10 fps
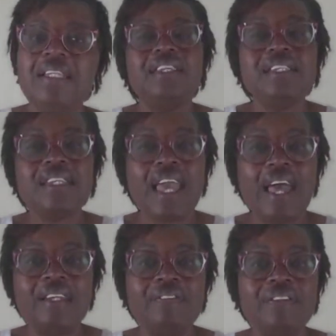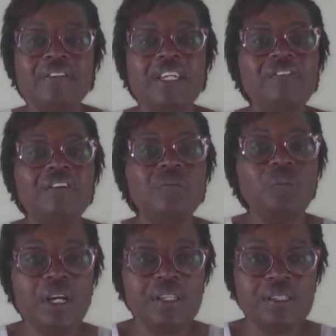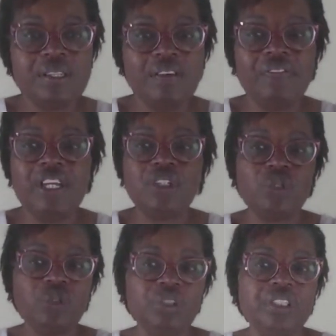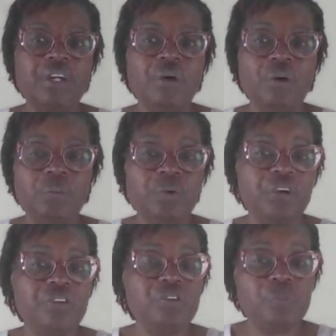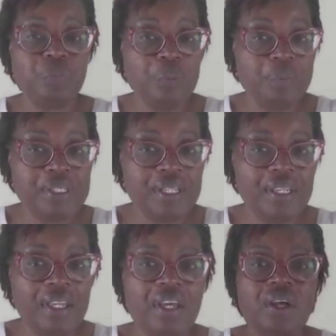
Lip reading: This can feel even worse if their children at home going through puberty